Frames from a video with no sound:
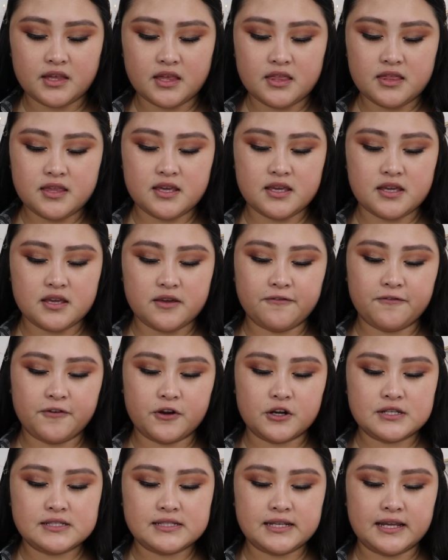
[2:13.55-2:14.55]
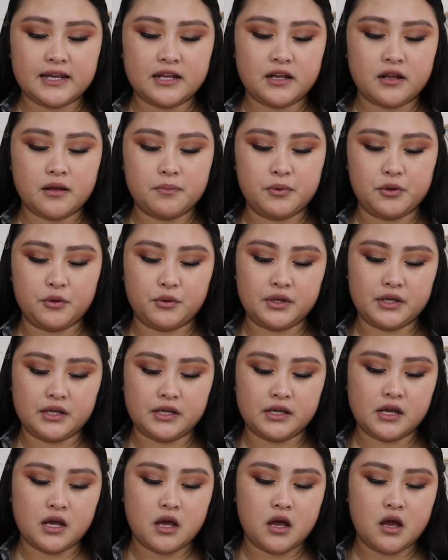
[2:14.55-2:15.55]
the First Aid
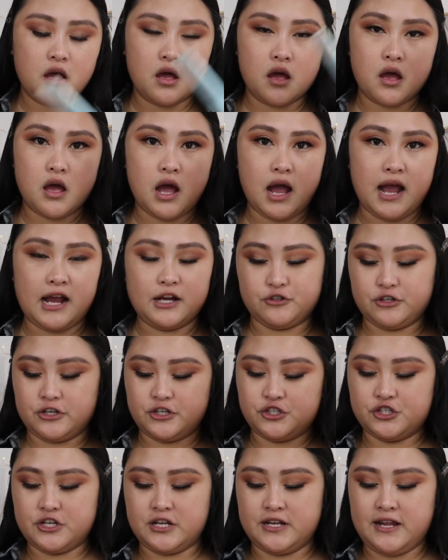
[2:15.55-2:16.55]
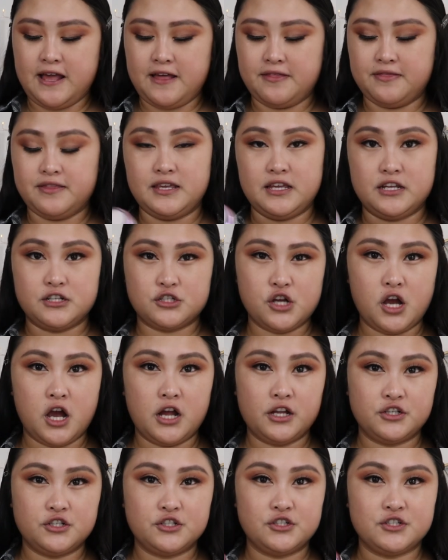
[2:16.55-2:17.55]
Beauty Hydration and the
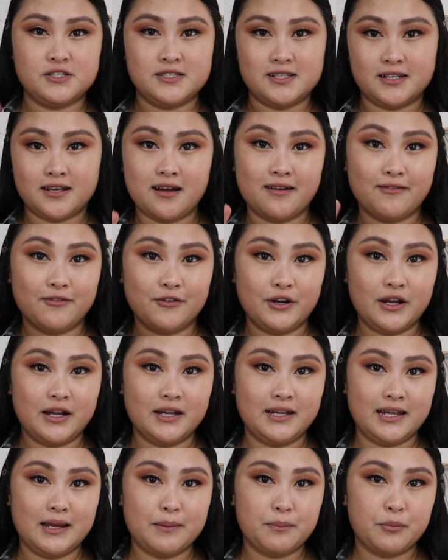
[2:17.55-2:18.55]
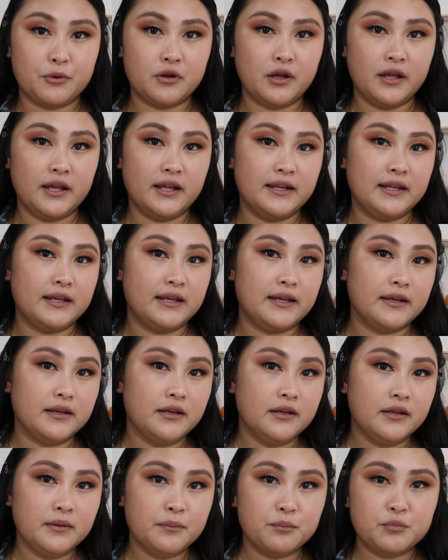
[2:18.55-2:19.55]
Tatcha just to cover any
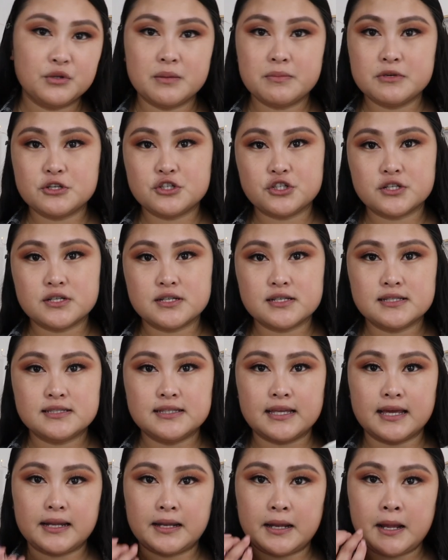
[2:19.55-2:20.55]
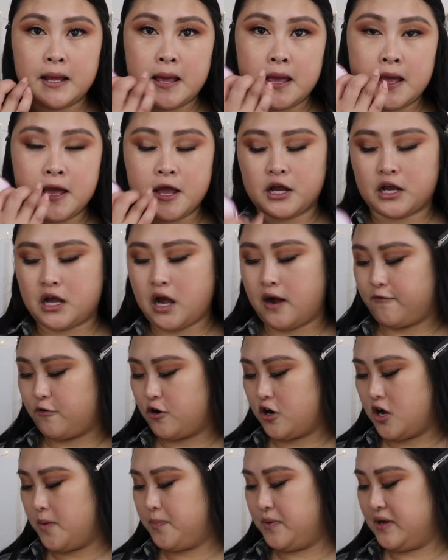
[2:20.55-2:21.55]
blemishes and
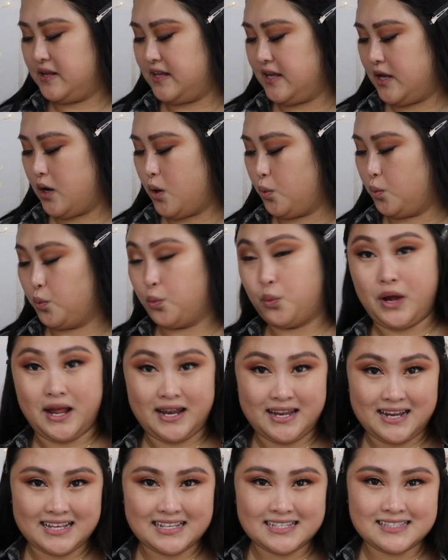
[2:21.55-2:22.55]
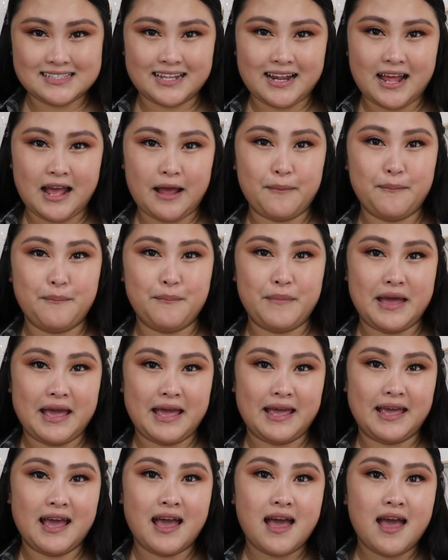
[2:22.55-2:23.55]
cover up any redness that I
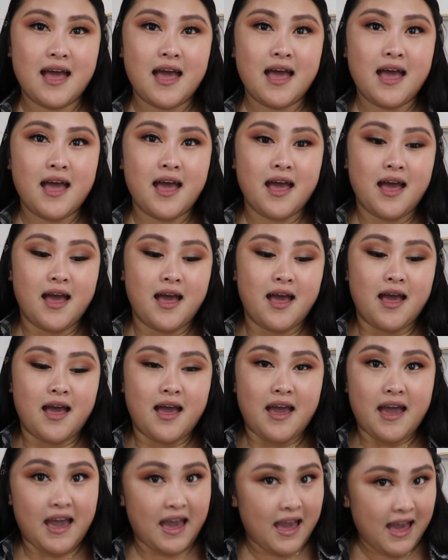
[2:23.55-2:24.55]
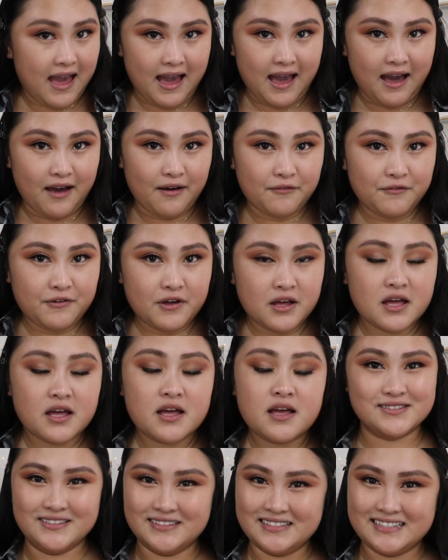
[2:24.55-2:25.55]
may have.
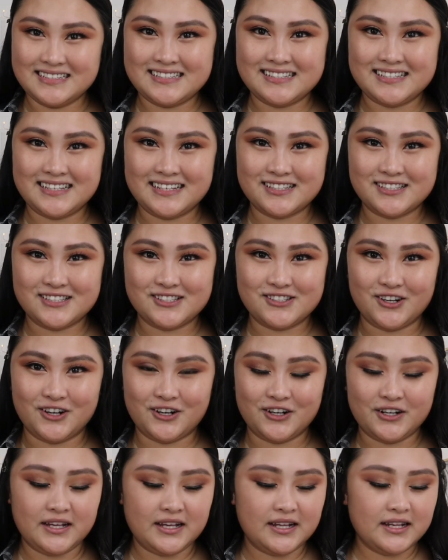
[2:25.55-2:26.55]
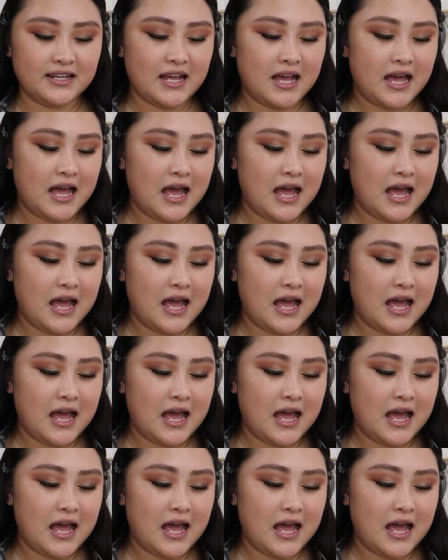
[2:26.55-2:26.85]
Let's get started.